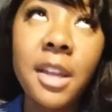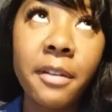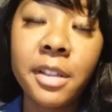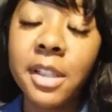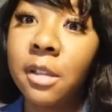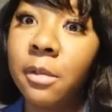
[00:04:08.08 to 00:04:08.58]

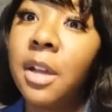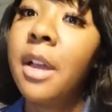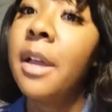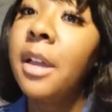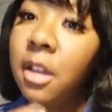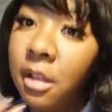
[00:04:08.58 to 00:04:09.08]
never say the word.
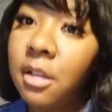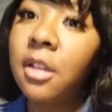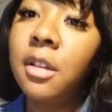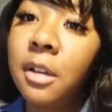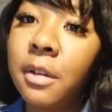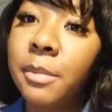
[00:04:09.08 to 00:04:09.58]

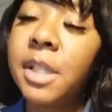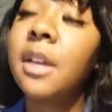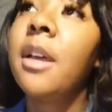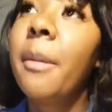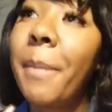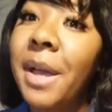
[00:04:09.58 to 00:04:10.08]
You get what I'm
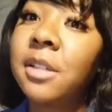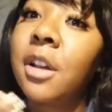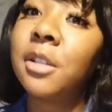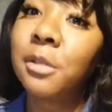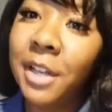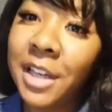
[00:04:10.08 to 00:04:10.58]
saying. Mass
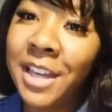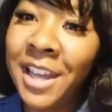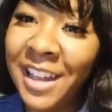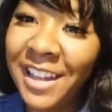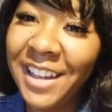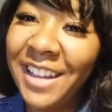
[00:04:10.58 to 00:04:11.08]

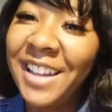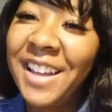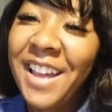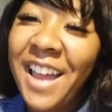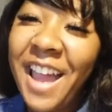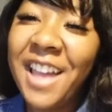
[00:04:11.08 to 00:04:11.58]
incarceration
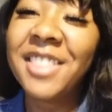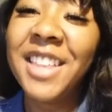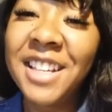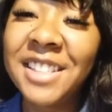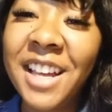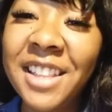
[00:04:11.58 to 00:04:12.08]
and
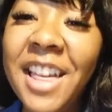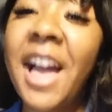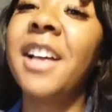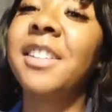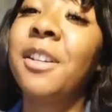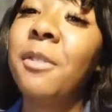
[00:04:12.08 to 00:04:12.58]
things like
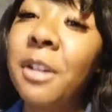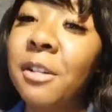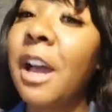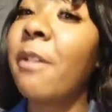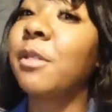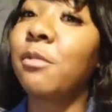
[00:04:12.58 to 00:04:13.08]
that. So
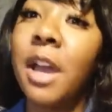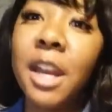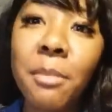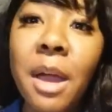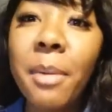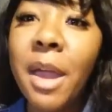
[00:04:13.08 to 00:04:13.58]
I was
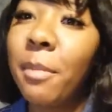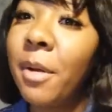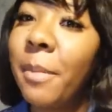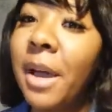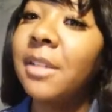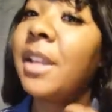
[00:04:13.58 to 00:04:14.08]
writing my
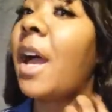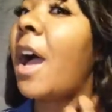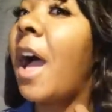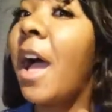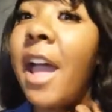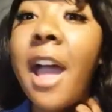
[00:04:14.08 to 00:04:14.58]
paper about
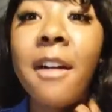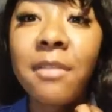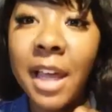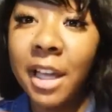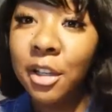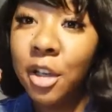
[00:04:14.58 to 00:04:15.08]
that. I
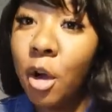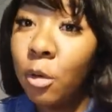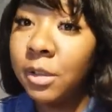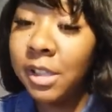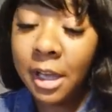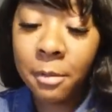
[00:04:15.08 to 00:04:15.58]
have like
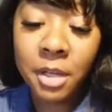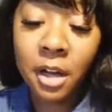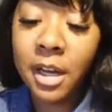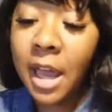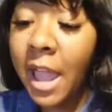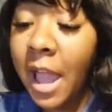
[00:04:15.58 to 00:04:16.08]
notes. I'm
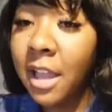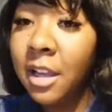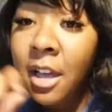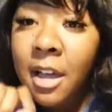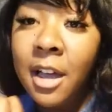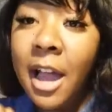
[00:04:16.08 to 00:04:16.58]
talking, I
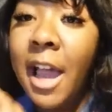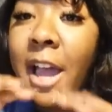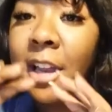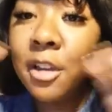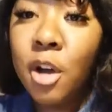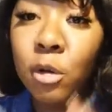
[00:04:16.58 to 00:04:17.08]

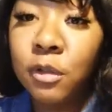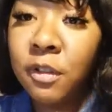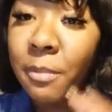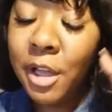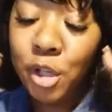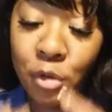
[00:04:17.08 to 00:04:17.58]
had notes
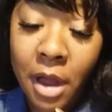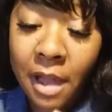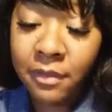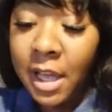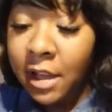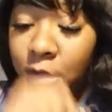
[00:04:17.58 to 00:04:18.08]
from my
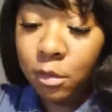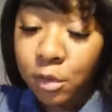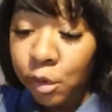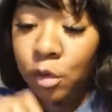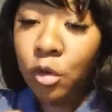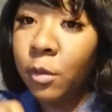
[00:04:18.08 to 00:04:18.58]
draft. I had a little
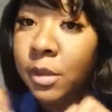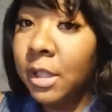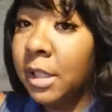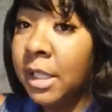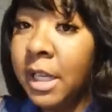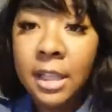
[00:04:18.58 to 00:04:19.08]
circle with
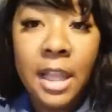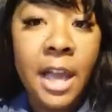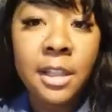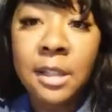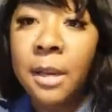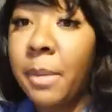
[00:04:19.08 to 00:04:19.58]
the
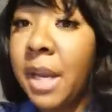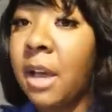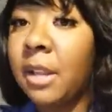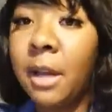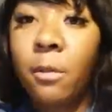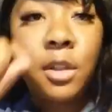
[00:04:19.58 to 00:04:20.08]
lines coming
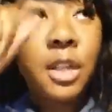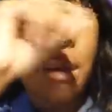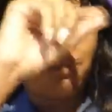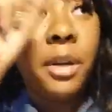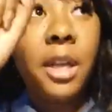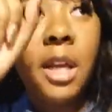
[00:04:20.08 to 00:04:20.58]
out. Like, what should
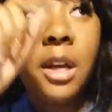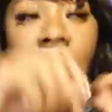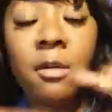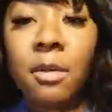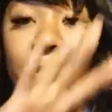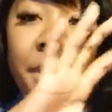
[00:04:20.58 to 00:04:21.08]
I put
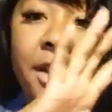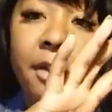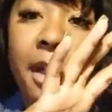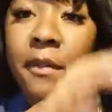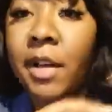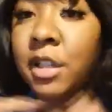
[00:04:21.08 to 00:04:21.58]
here? What
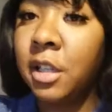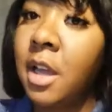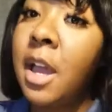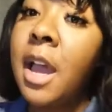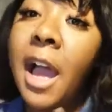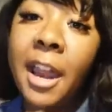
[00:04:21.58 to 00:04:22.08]
paragraph I
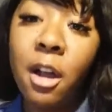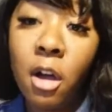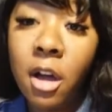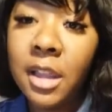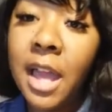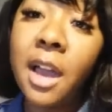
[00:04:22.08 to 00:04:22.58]
had
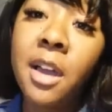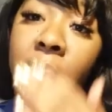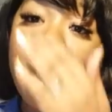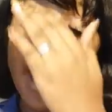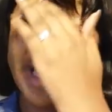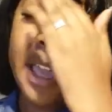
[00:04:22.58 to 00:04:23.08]
all that.
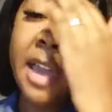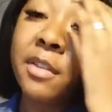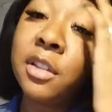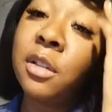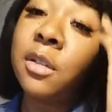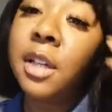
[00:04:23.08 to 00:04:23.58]
I
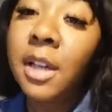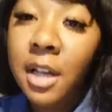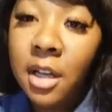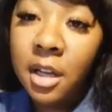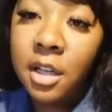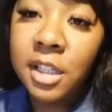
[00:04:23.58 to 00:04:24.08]
gave it to her.
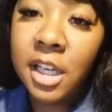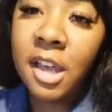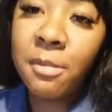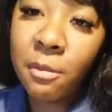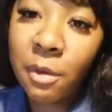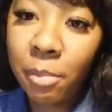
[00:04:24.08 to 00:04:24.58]
She
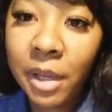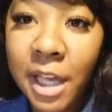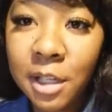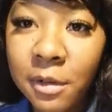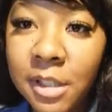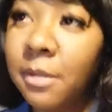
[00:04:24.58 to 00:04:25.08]
hit me with
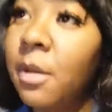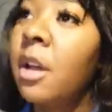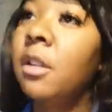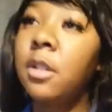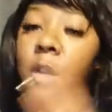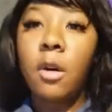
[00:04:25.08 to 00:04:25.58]

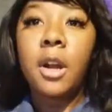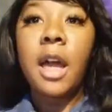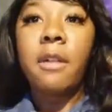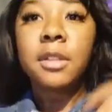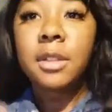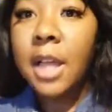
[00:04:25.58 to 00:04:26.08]
plagiarism. Lord,
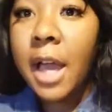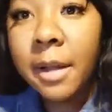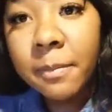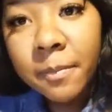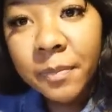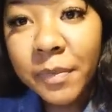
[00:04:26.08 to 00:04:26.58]
I was
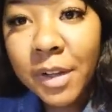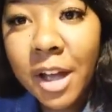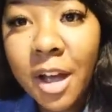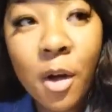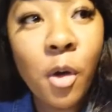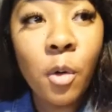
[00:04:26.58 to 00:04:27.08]
like,
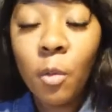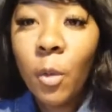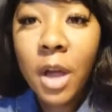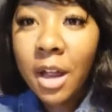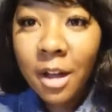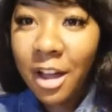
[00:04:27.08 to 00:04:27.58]

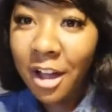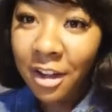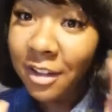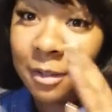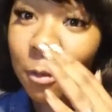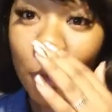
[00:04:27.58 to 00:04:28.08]
who
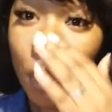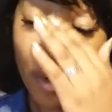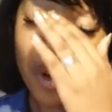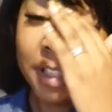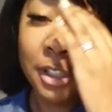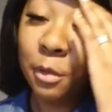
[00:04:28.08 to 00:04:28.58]

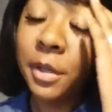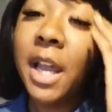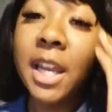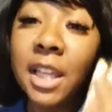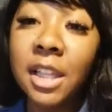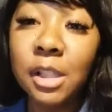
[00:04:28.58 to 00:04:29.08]
is
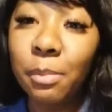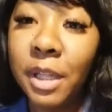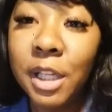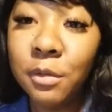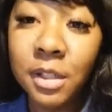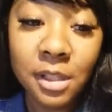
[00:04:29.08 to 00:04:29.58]
creating this
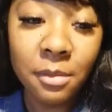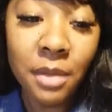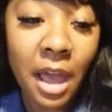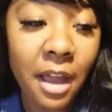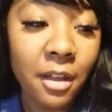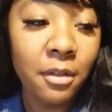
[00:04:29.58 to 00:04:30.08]

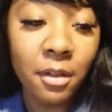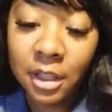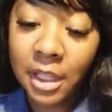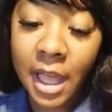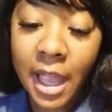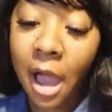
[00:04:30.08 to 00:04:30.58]
plagiarism like
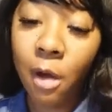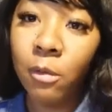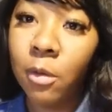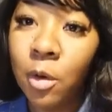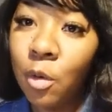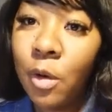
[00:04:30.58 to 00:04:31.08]

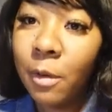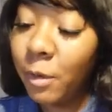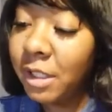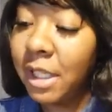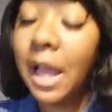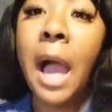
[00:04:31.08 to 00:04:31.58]
layout?
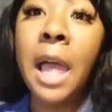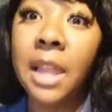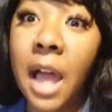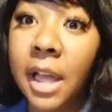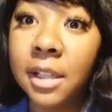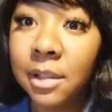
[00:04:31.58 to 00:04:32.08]
Where's the
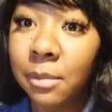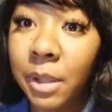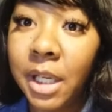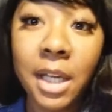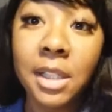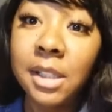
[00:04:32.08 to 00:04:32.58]
guidelines?
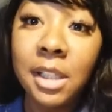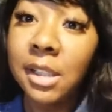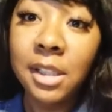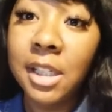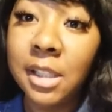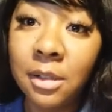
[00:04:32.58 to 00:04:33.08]
Because
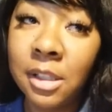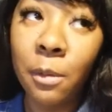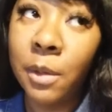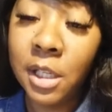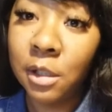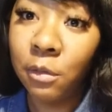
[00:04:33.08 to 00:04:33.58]

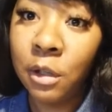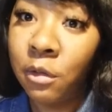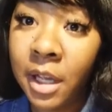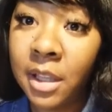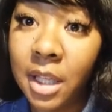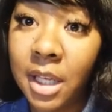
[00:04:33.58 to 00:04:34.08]
someone needs to
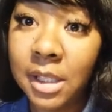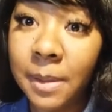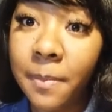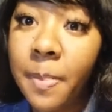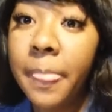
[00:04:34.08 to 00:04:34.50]
recreate these.